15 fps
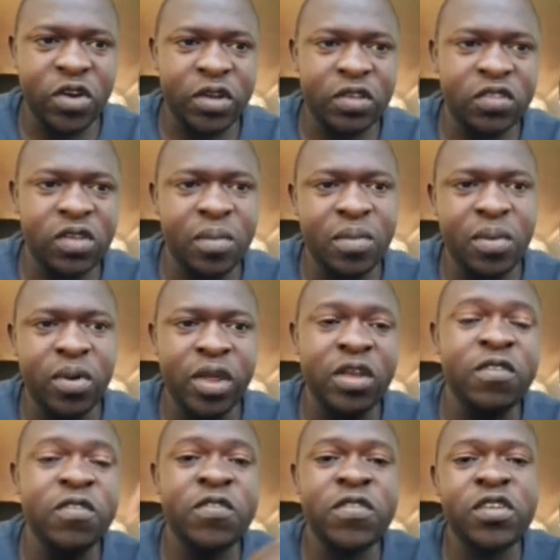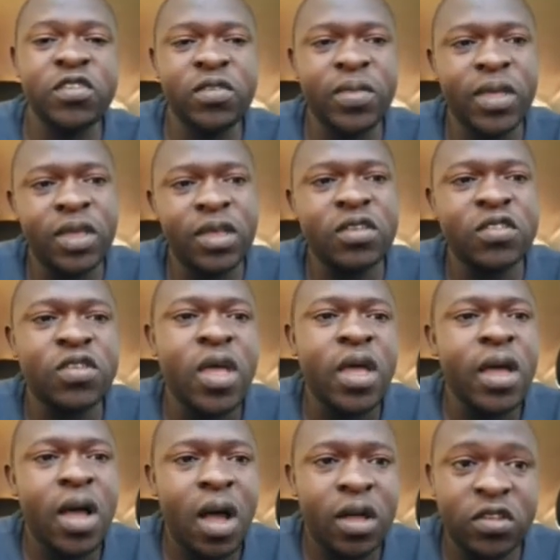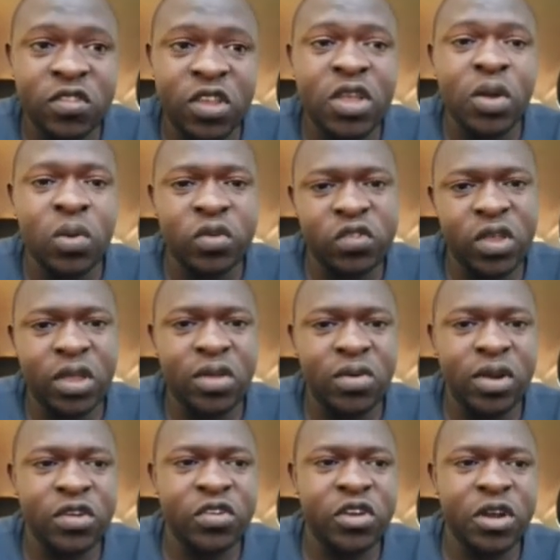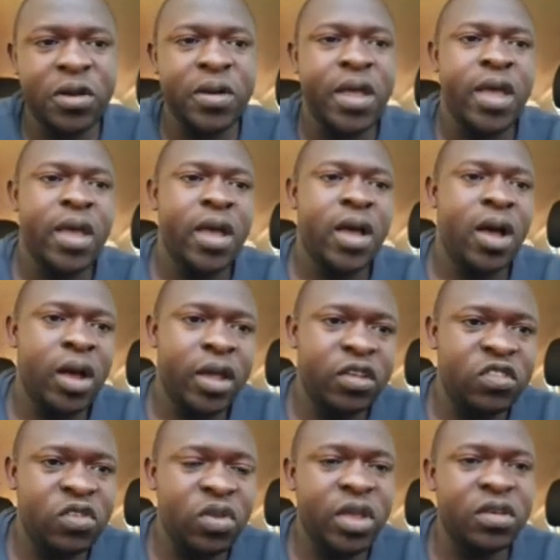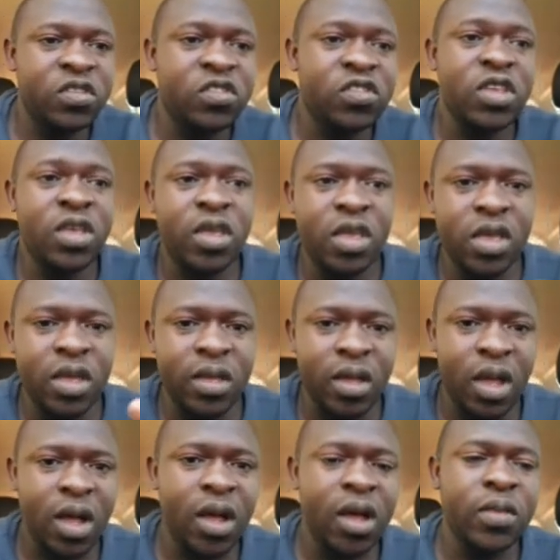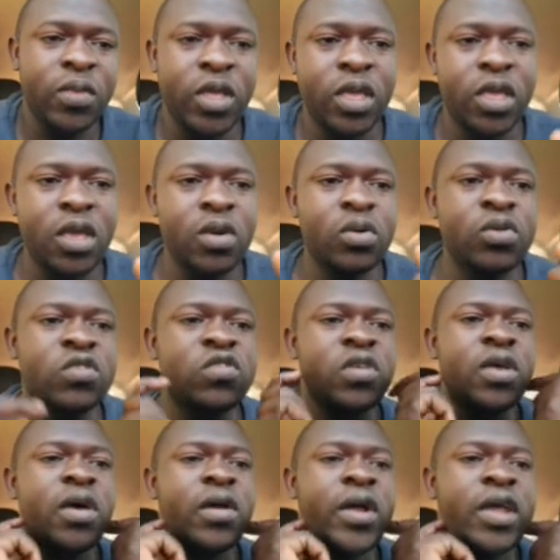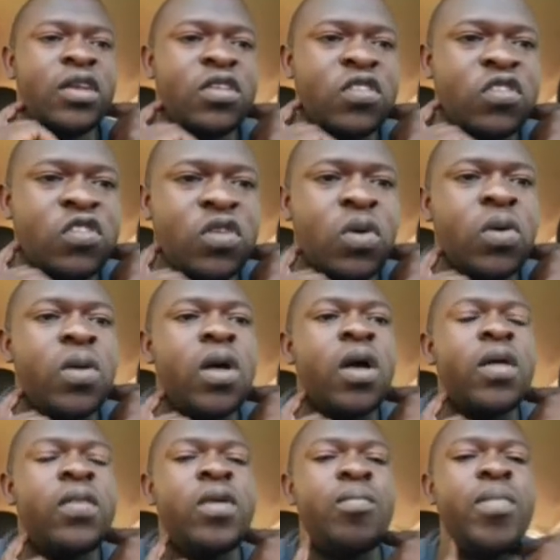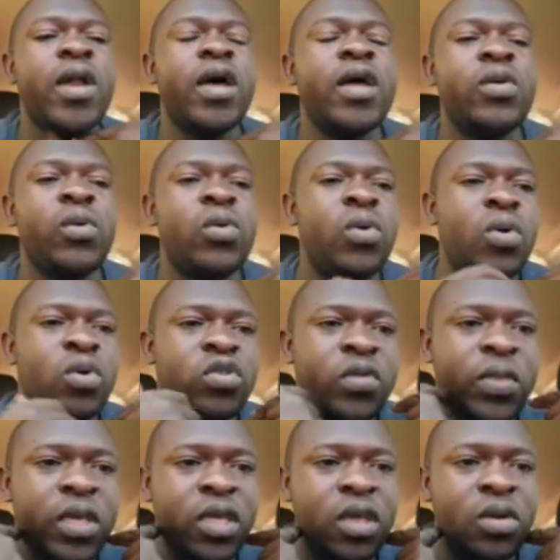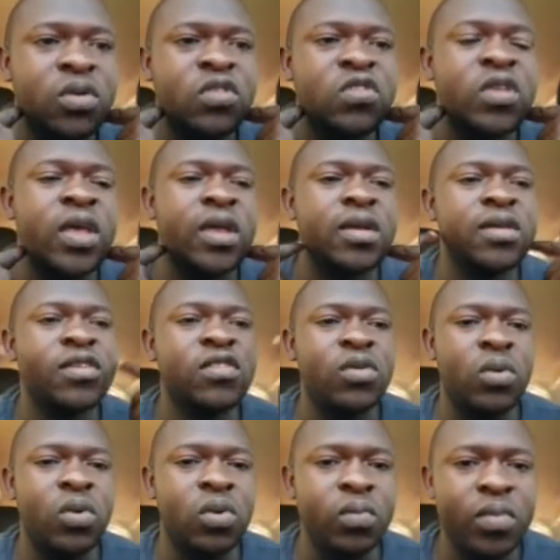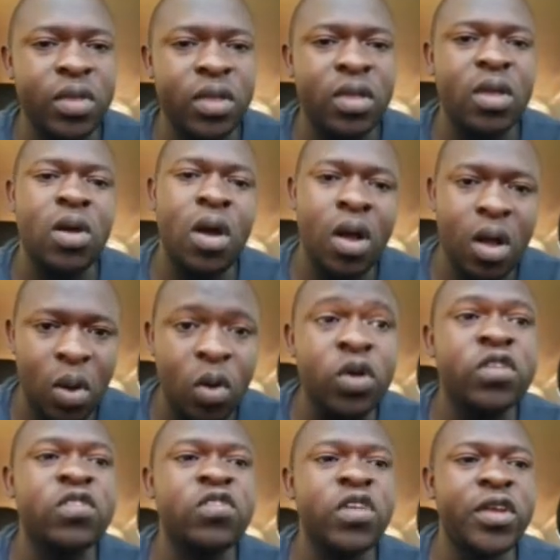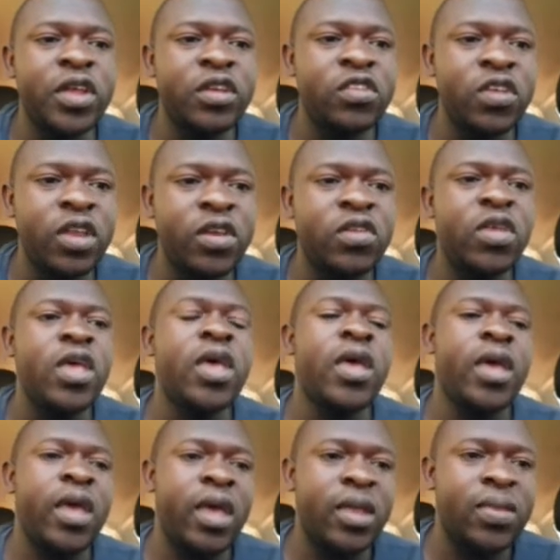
for example, in fish there is a single circulation. As you can see here, the gills, right? So the blood will go to the gills and will be oxygenated,